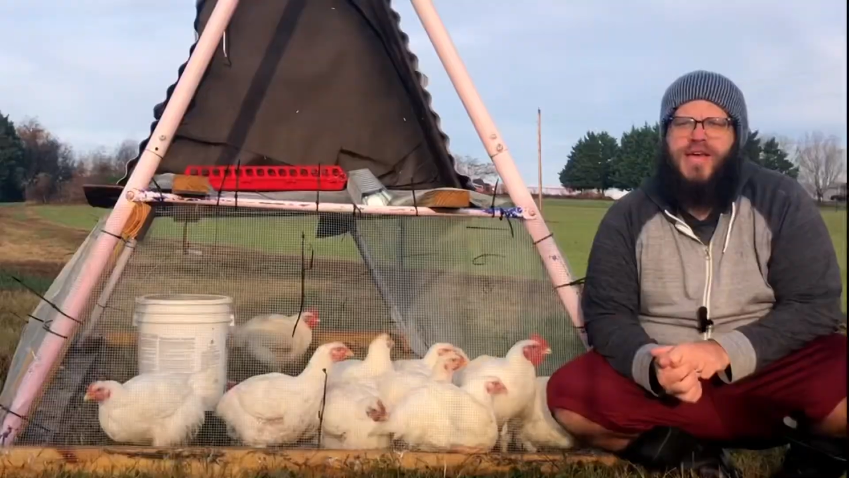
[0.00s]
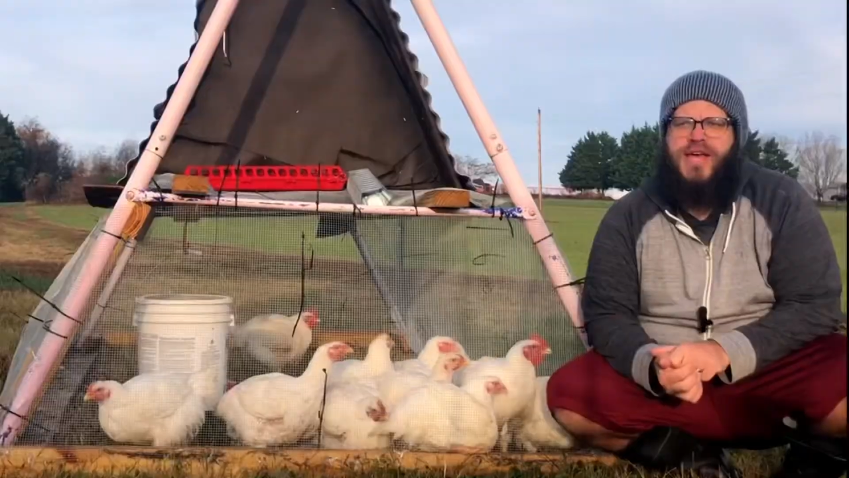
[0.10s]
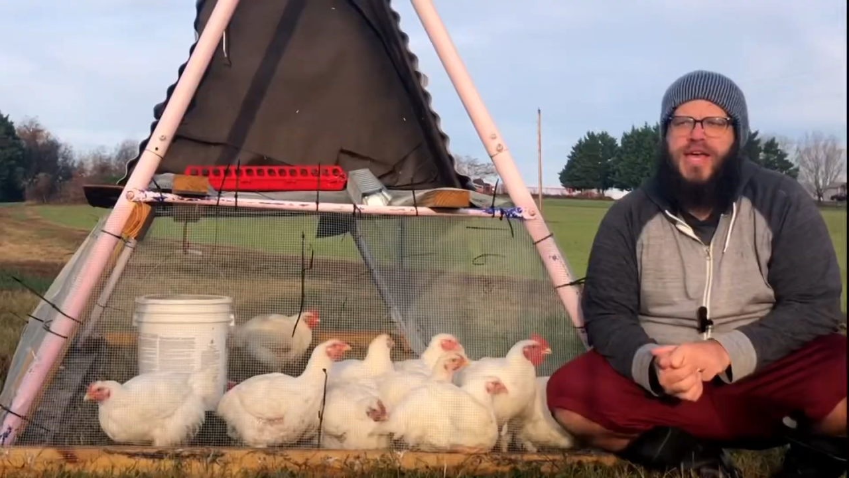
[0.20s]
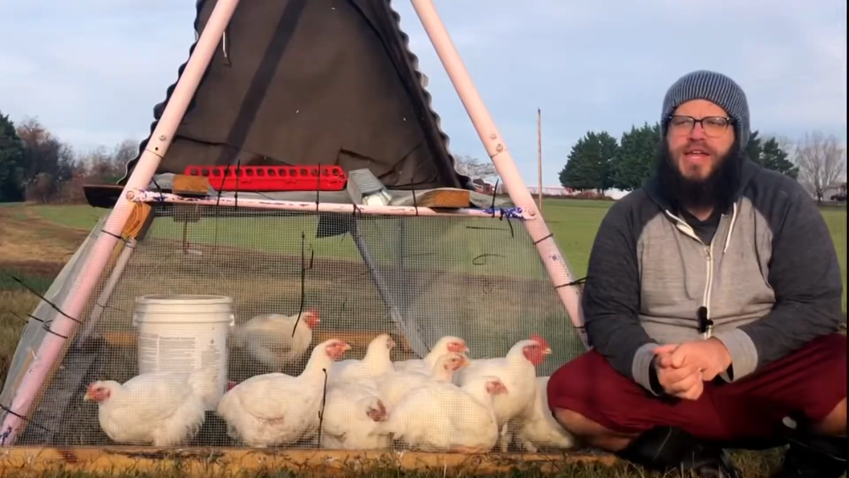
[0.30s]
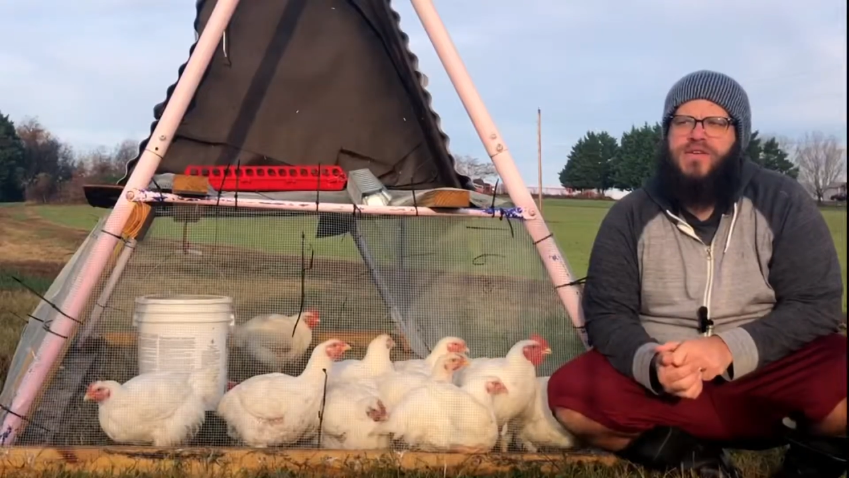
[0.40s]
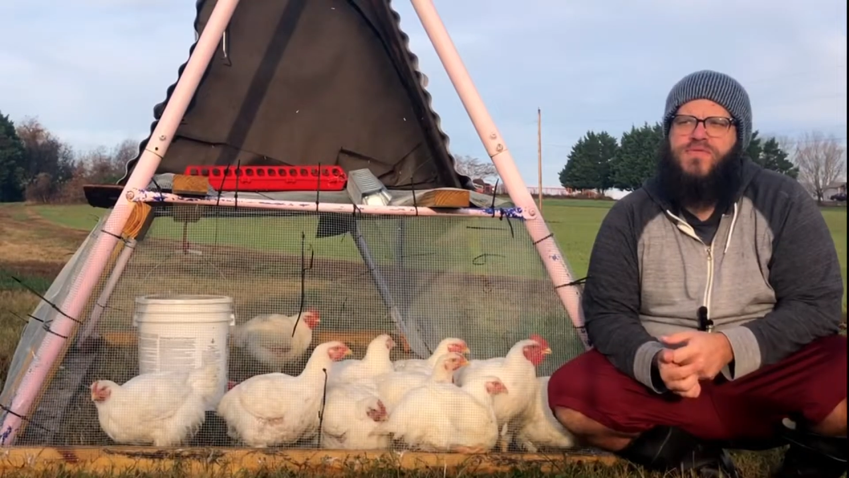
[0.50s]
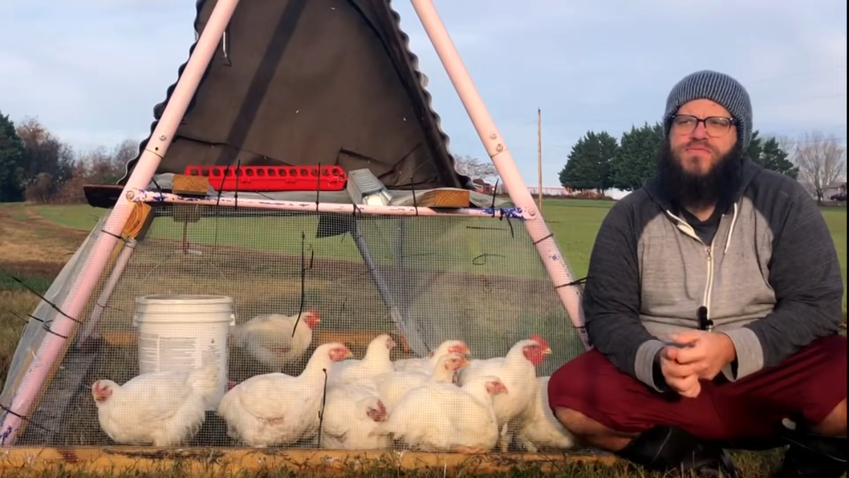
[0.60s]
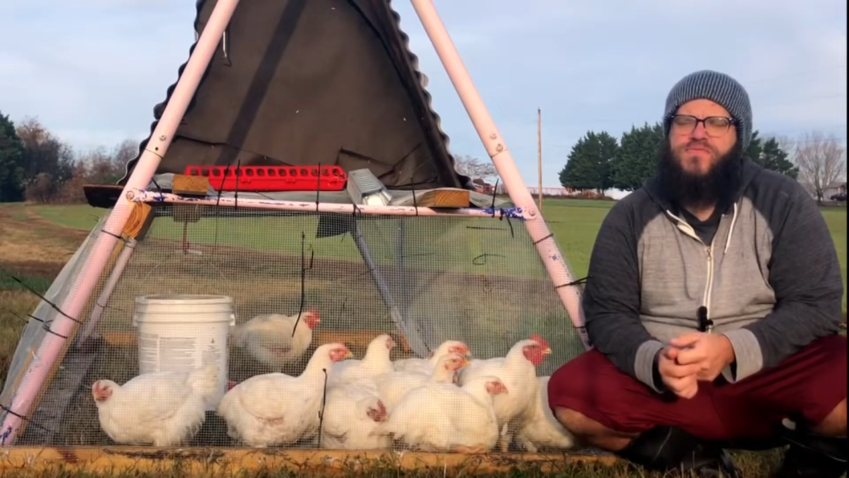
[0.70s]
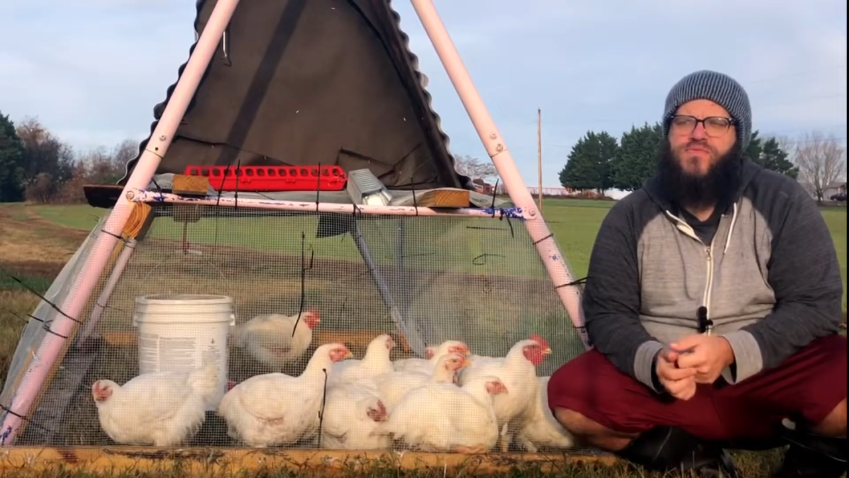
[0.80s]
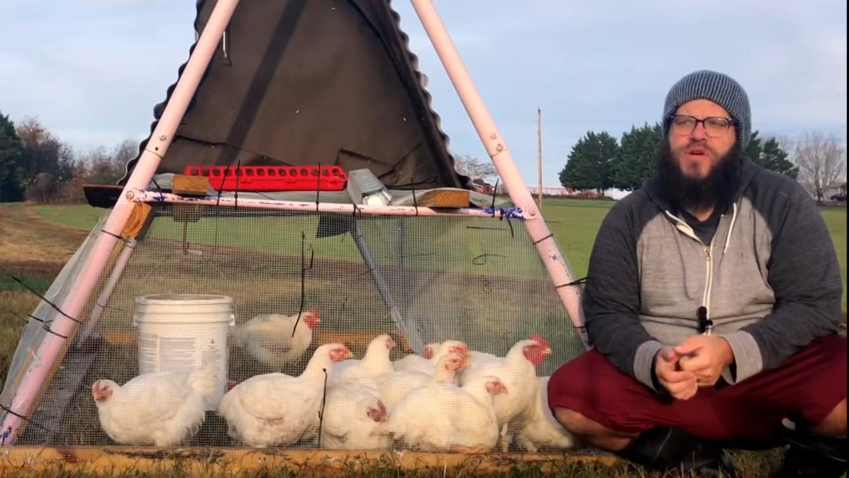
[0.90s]
I kind of
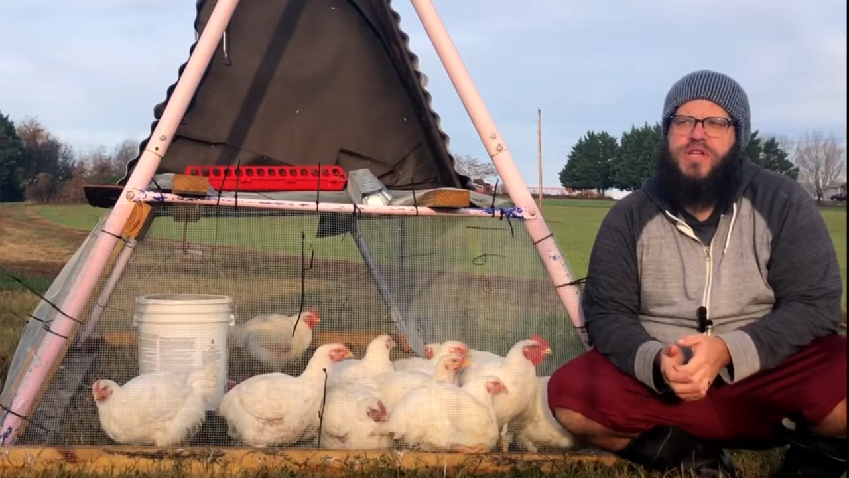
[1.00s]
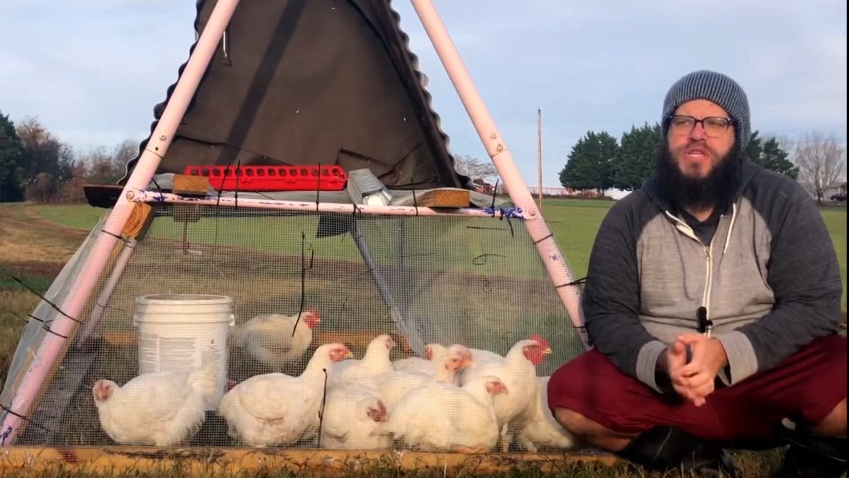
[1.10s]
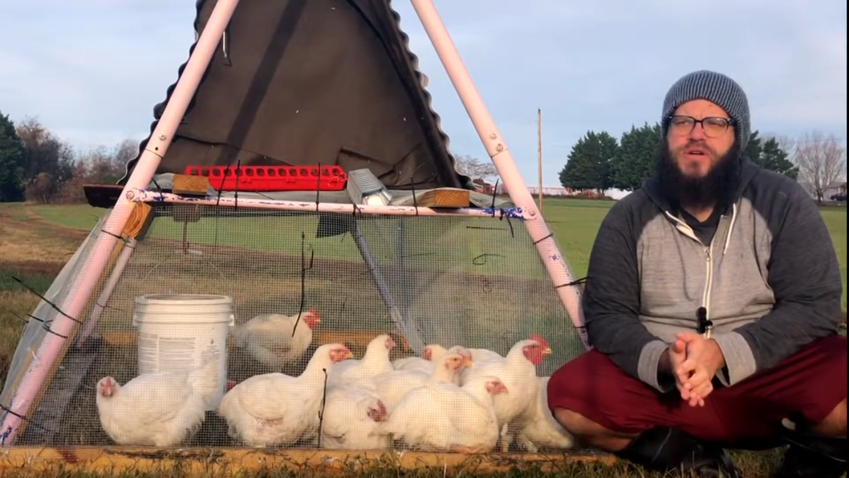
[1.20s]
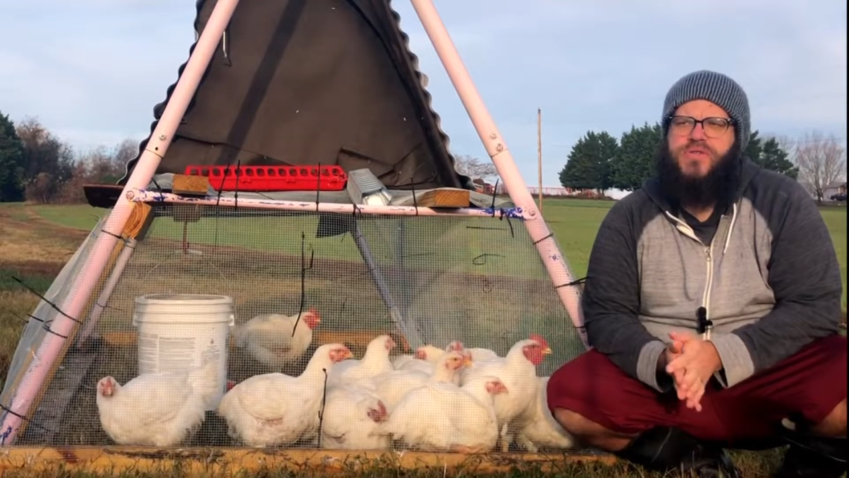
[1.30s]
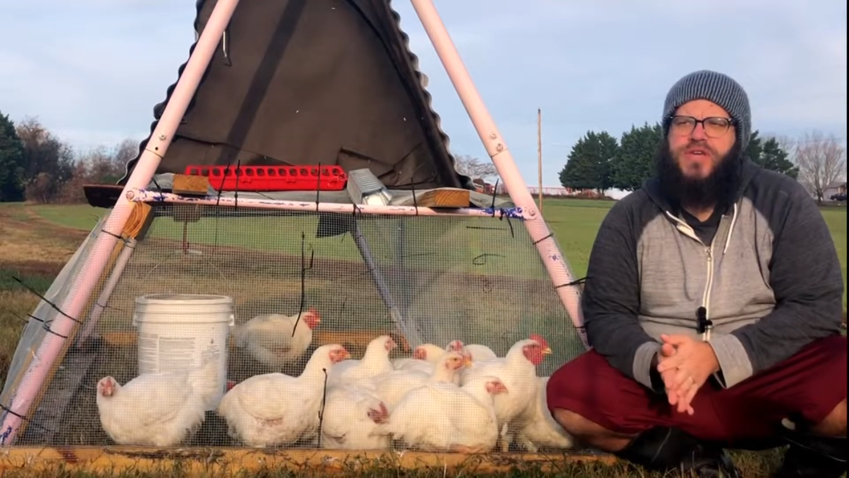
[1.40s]
wanted to start